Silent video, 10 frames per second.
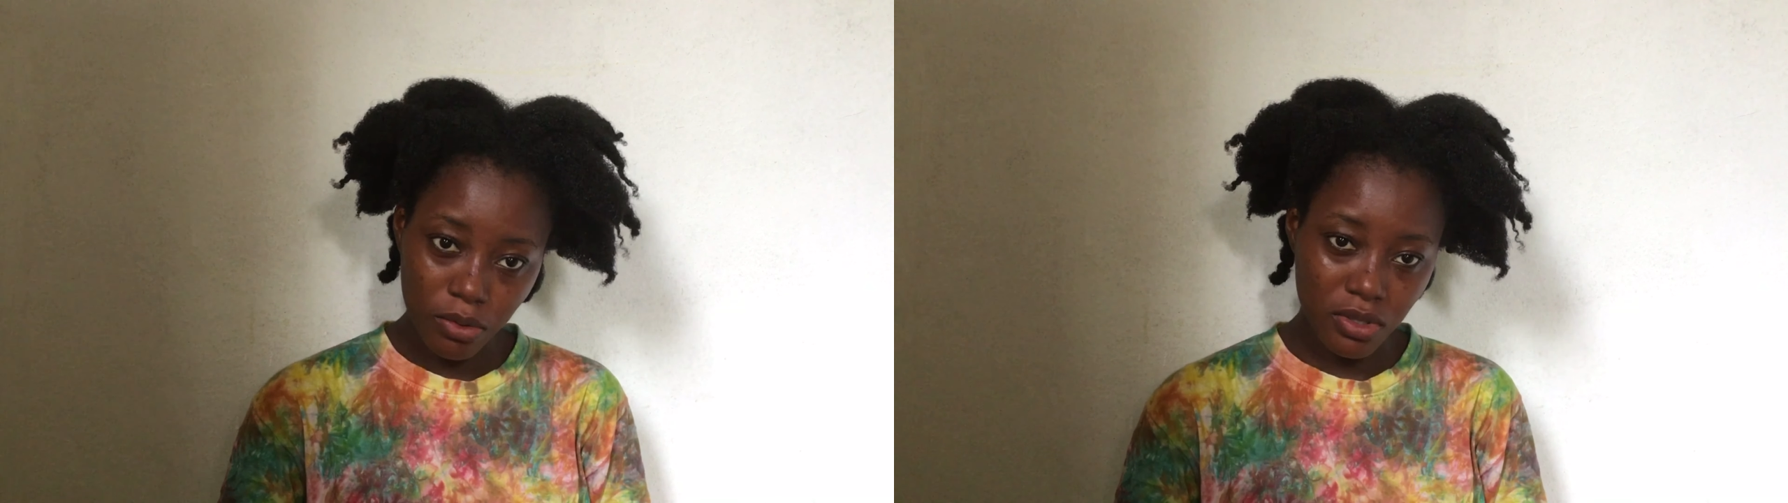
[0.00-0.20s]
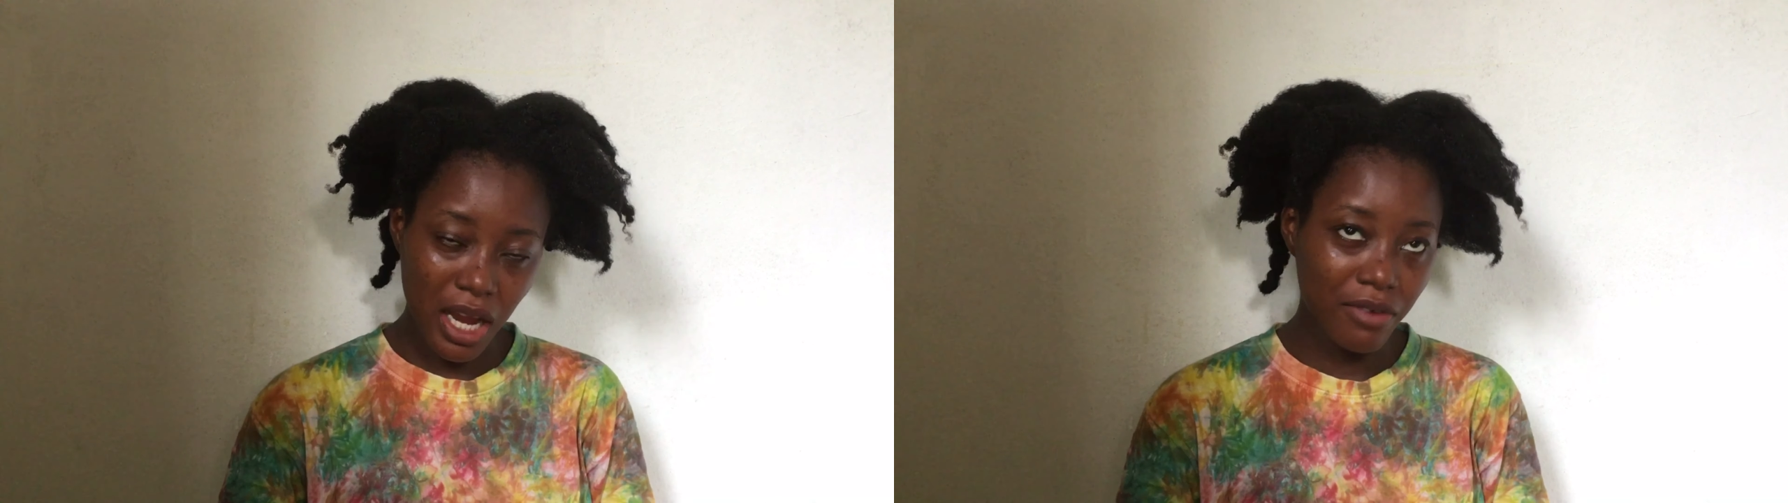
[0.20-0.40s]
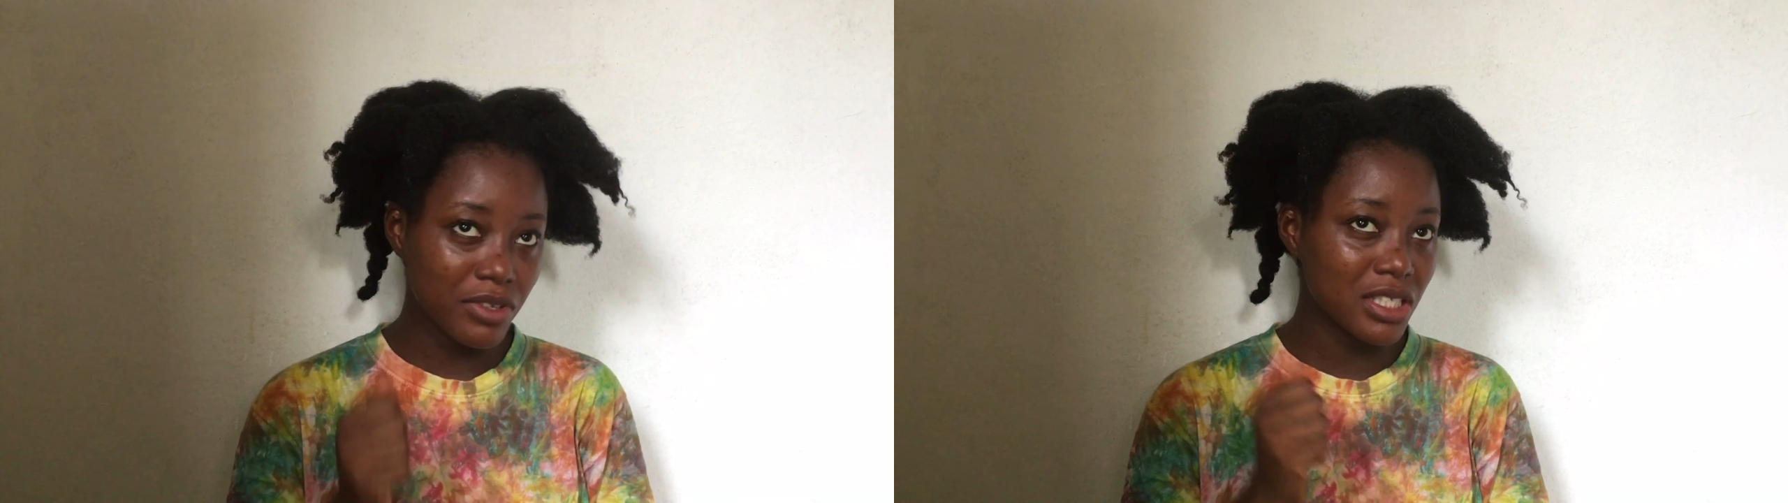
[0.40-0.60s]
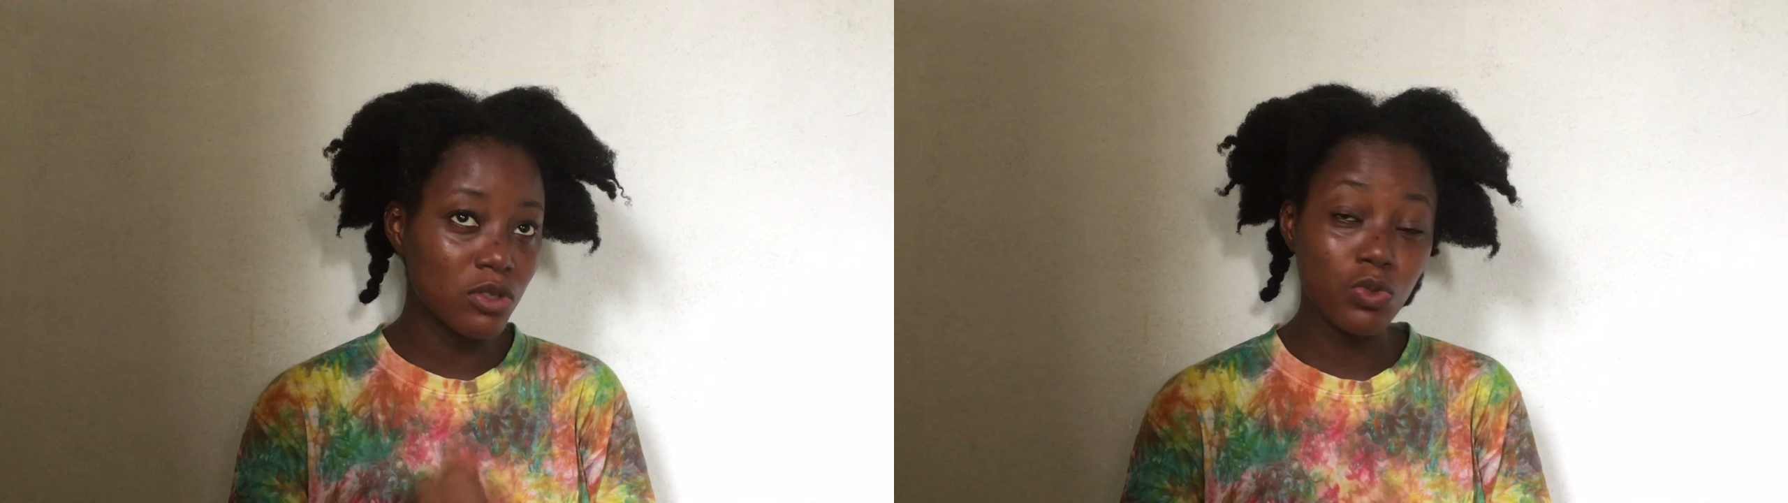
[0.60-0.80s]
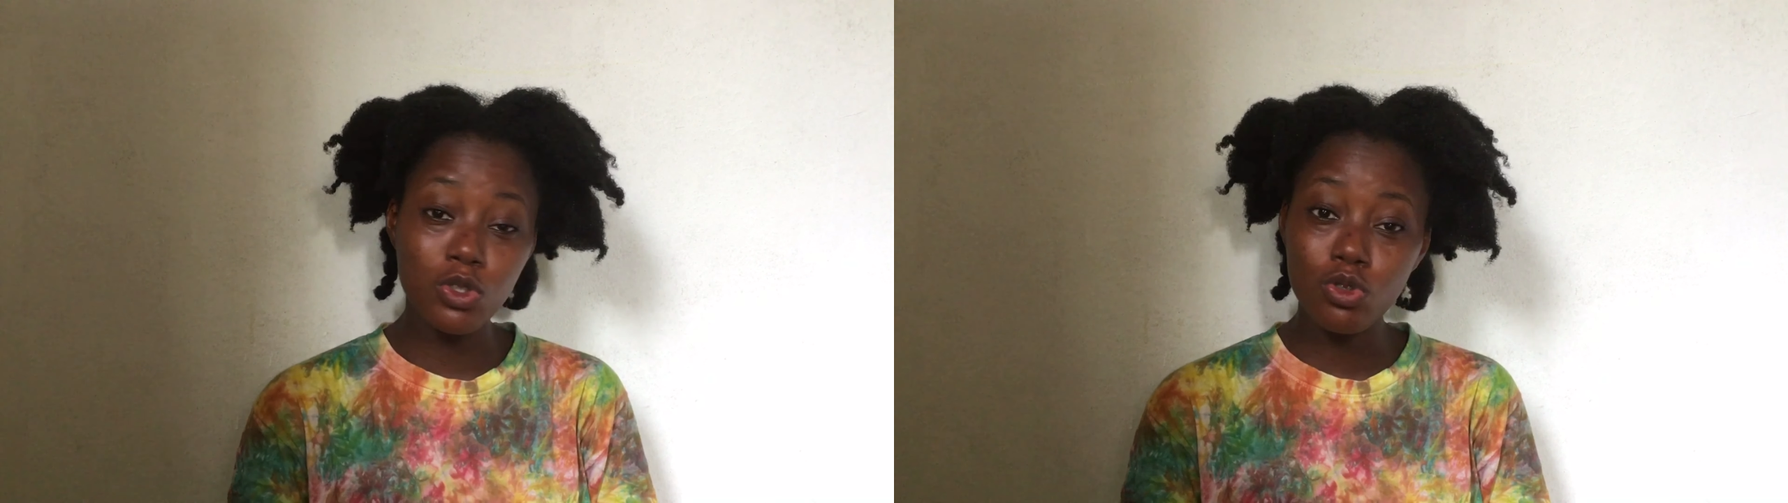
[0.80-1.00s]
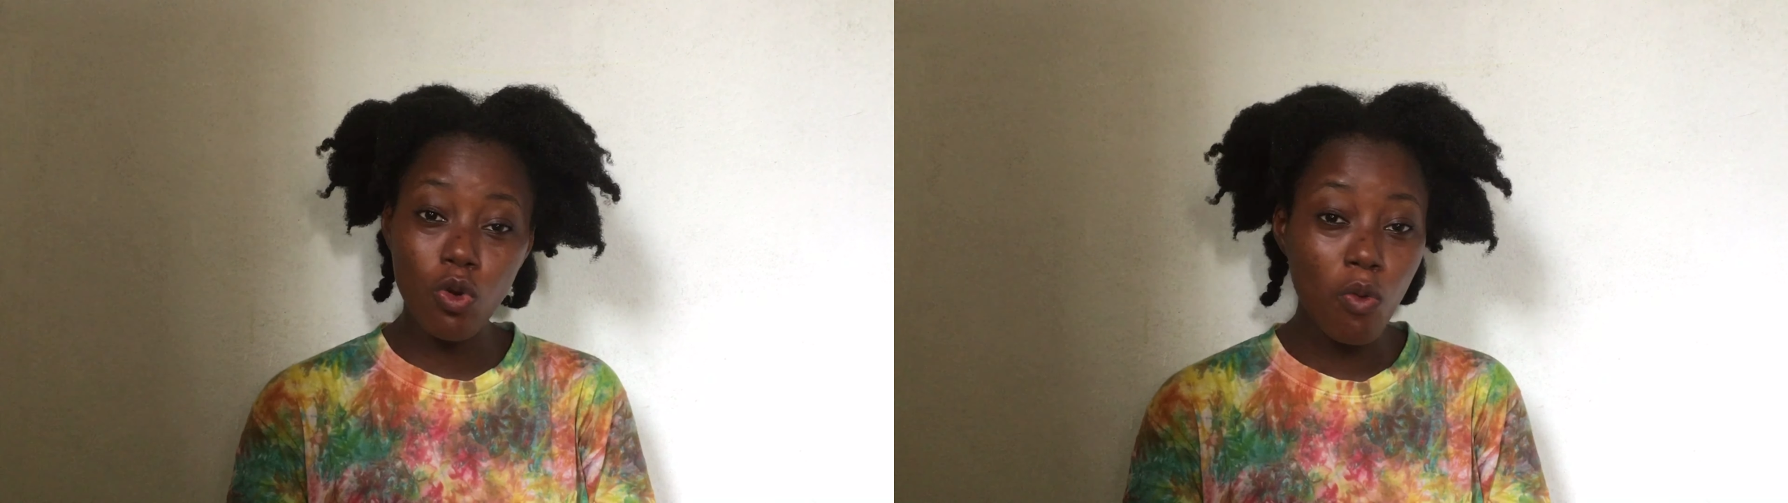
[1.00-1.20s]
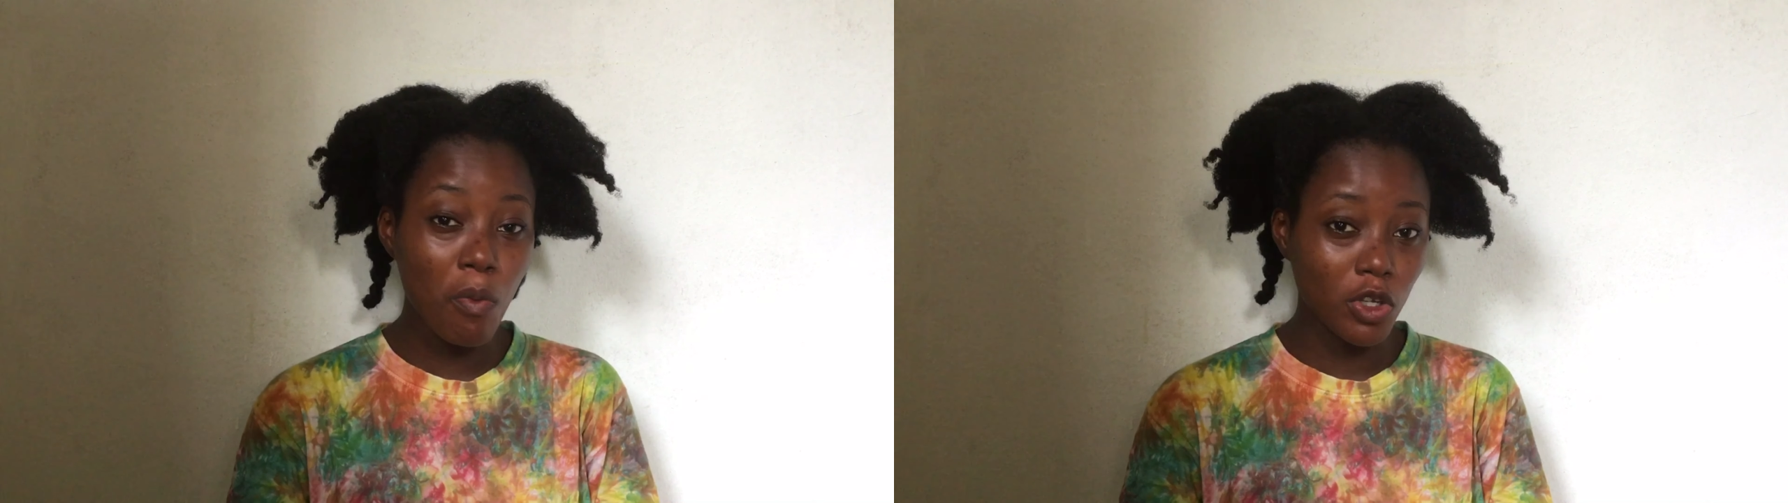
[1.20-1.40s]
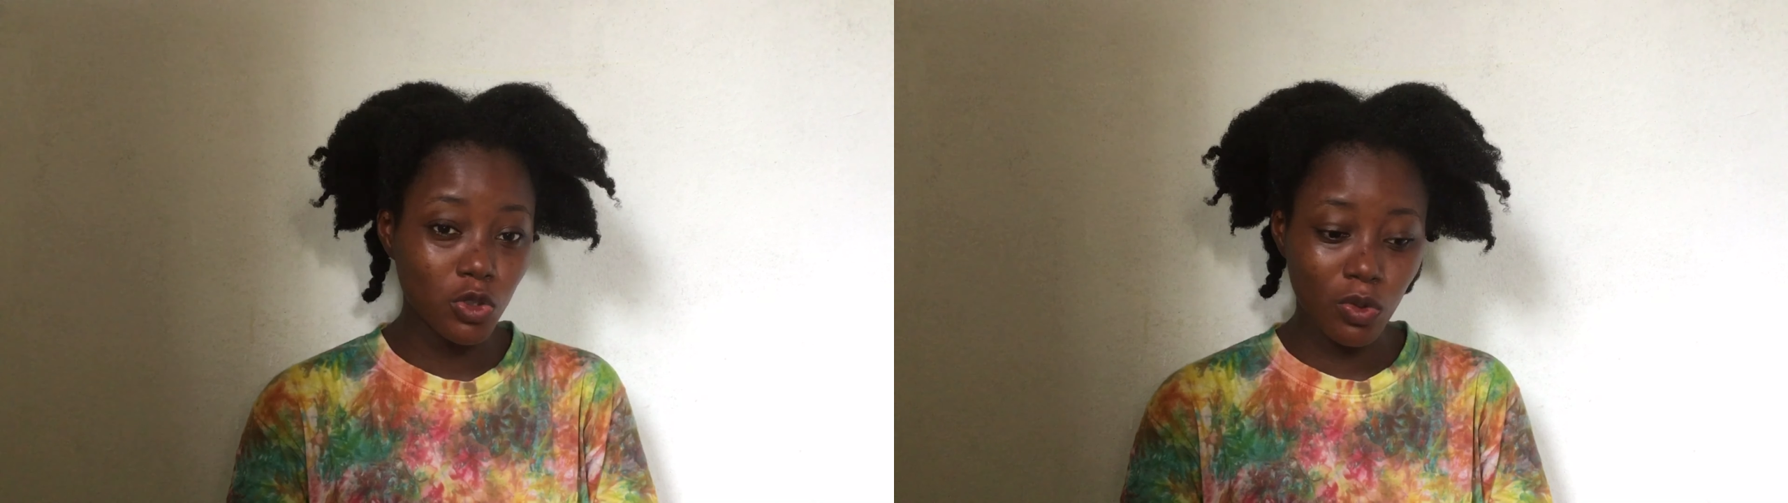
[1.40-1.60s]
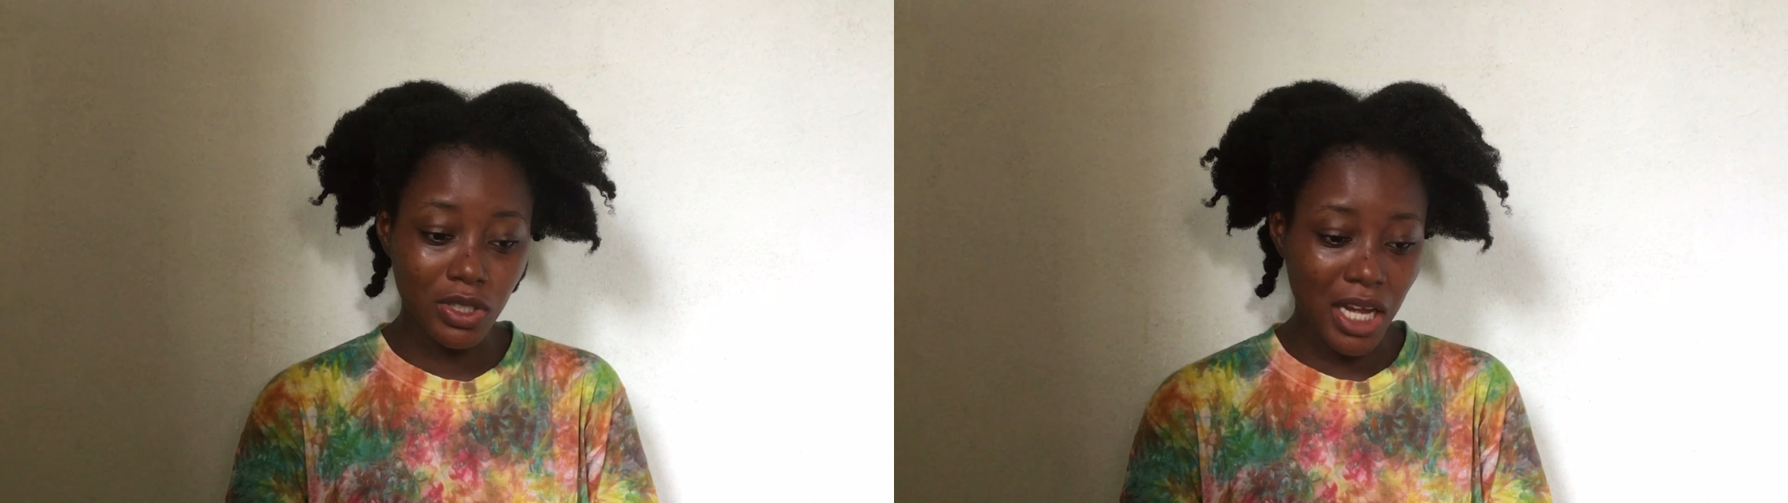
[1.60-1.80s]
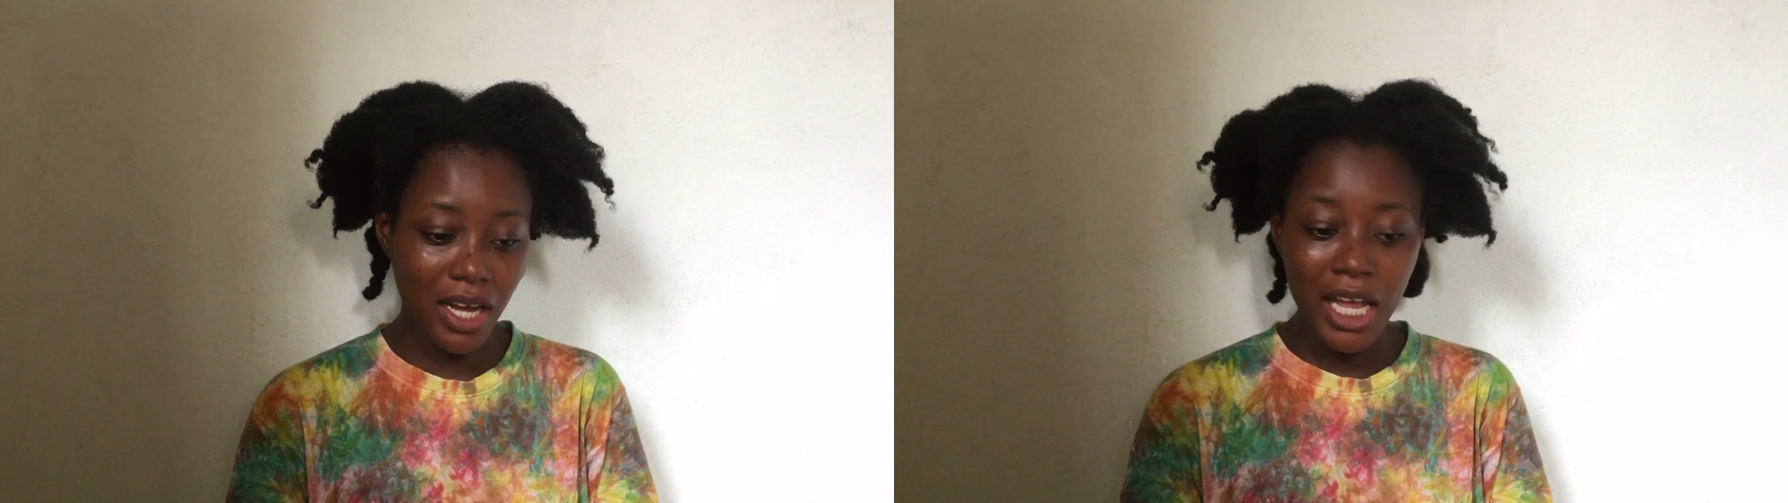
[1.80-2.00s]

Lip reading: I rinse it with so much water.